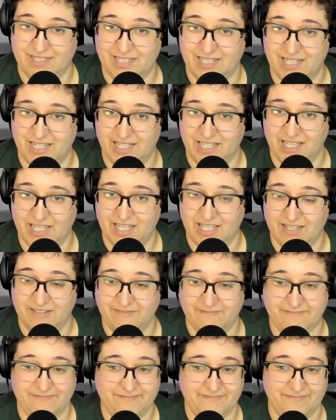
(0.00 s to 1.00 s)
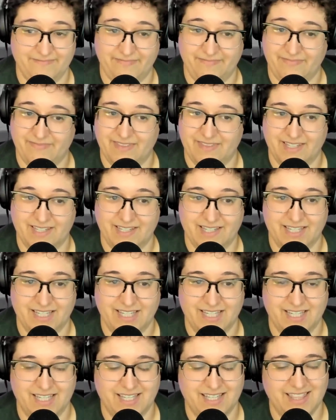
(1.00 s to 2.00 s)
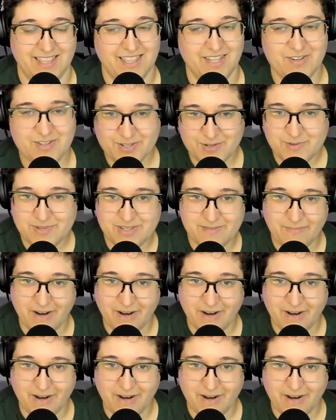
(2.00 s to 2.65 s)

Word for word: They got a little thinking going on down there. They're so